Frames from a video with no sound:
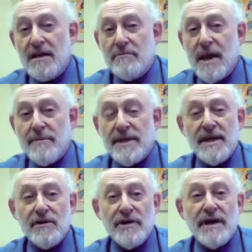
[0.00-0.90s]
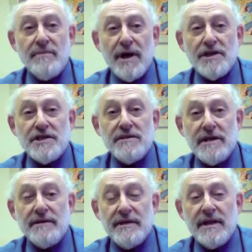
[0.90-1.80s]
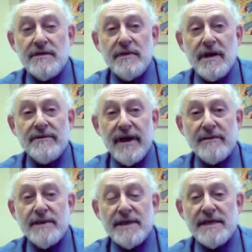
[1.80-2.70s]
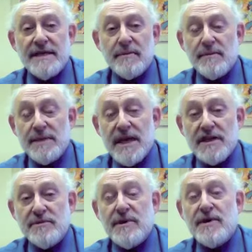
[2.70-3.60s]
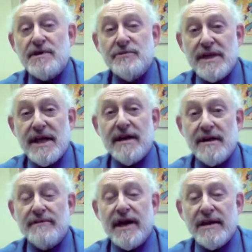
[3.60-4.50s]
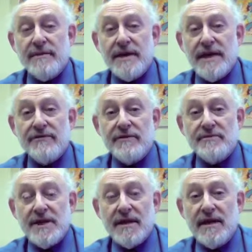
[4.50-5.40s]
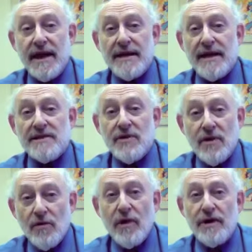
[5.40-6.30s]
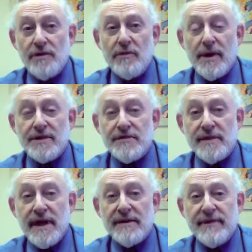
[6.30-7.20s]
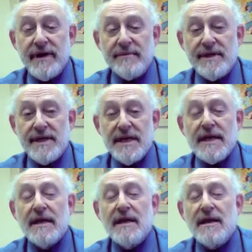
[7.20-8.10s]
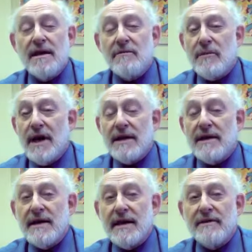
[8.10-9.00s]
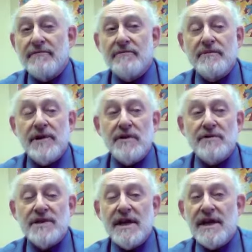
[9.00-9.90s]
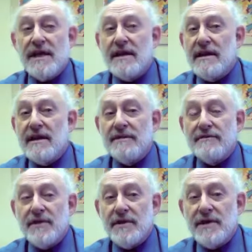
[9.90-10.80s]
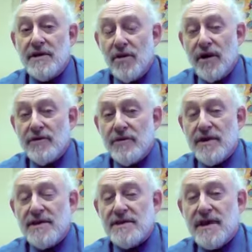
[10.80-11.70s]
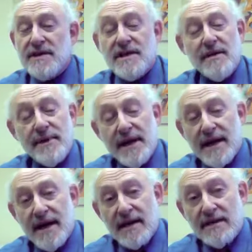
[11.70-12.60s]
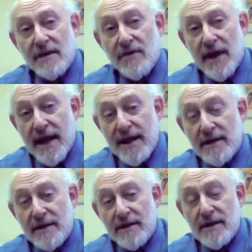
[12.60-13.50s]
maybe they don't need much in the way of vitamin D supplementation because we get our vitamin D from sunlight. That's one of the ways that we get vitamin D. But if you're in the north where the sun is coming at a kind of low angle